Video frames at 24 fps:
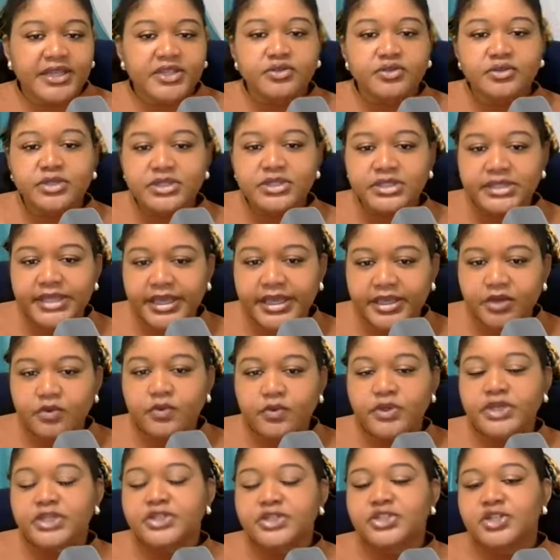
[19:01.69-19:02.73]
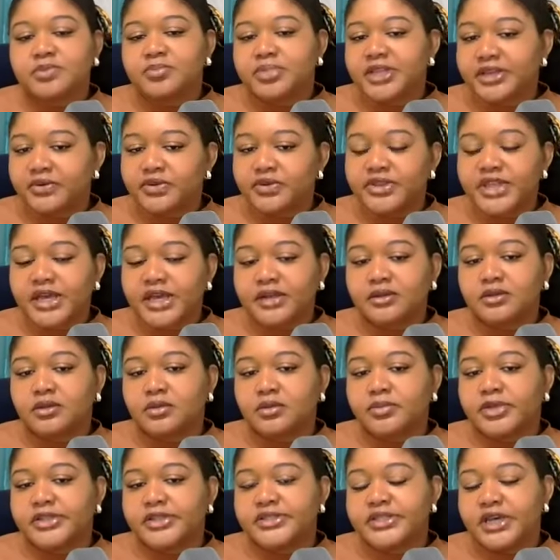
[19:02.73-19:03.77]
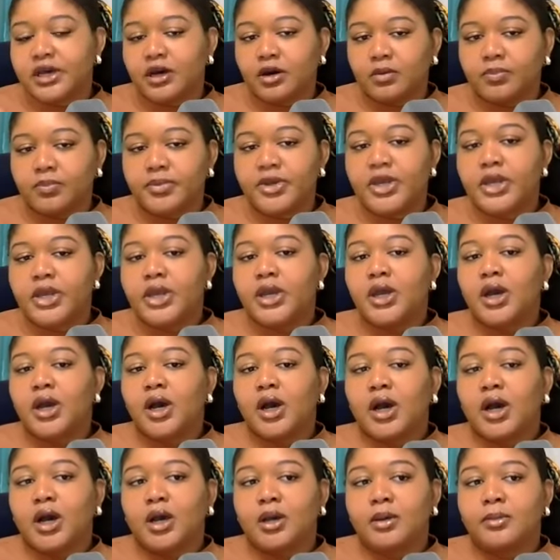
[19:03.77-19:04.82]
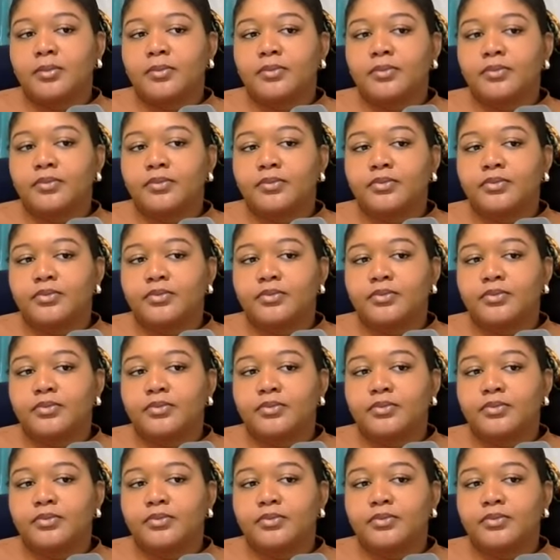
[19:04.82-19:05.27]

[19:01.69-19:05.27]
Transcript: Use language and play with that a little bit to help um,